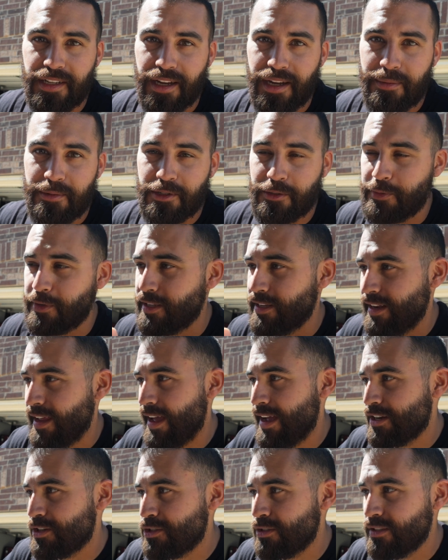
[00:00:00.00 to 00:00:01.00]
time so we can
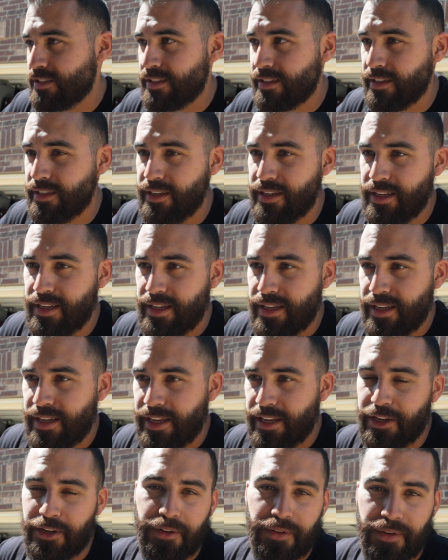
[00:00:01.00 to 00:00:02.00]
actually
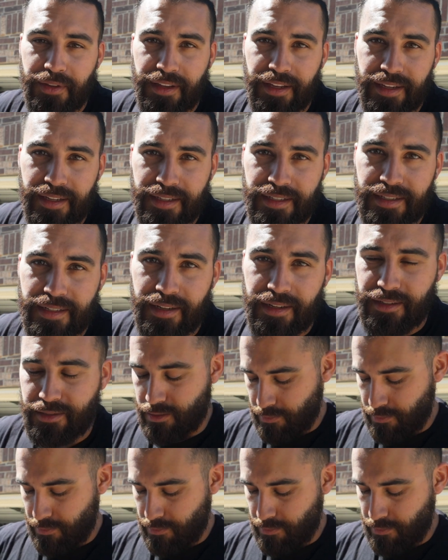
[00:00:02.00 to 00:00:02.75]
hear the intake.